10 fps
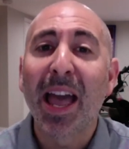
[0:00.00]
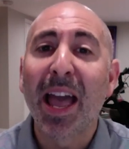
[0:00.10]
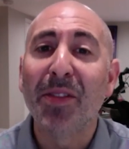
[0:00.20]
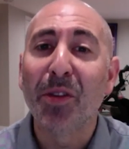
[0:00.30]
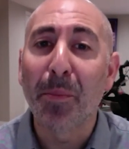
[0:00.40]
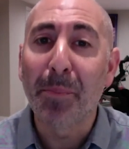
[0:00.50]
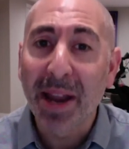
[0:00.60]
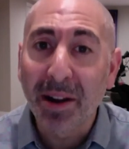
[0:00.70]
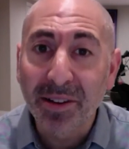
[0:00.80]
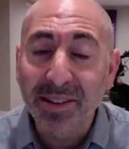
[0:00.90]
and their
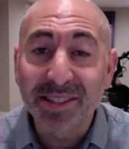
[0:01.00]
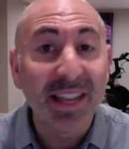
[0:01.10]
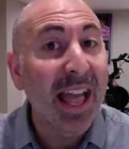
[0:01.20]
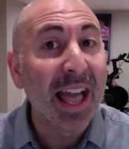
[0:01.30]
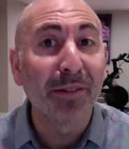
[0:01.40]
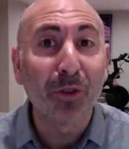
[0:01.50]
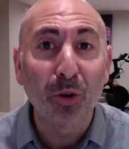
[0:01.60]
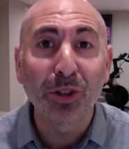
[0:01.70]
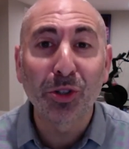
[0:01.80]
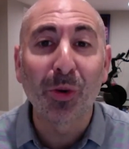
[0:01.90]
parents, and of
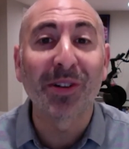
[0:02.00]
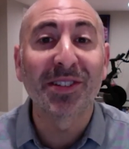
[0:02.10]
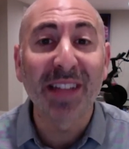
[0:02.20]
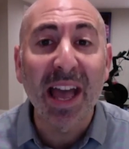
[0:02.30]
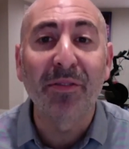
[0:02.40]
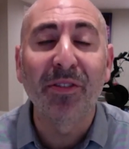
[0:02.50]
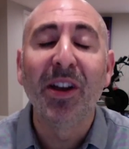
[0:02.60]
course to our staff,